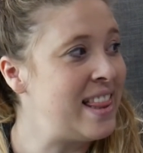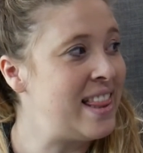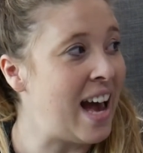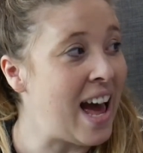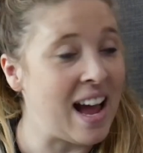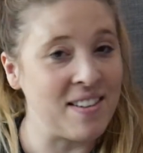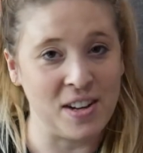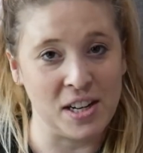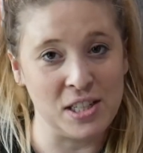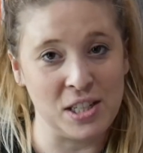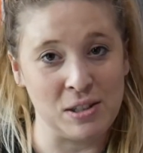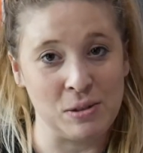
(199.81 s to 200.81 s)
that I've got
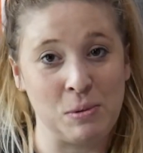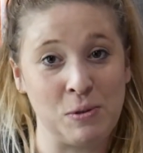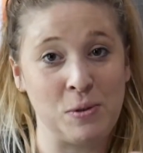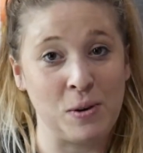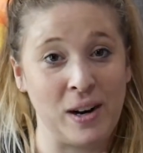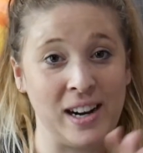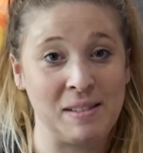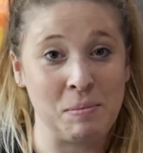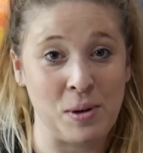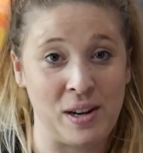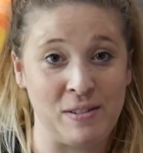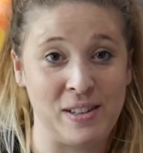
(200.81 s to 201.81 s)
to do before I
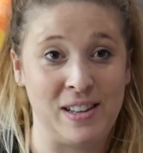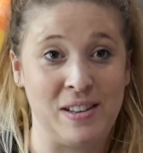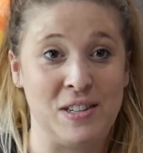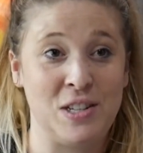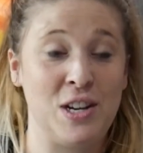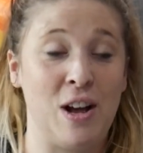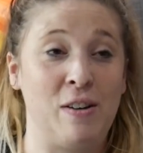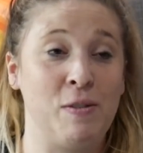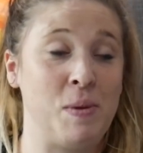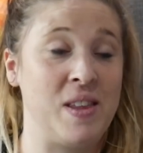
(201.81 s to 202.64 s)
put everything on the shelf.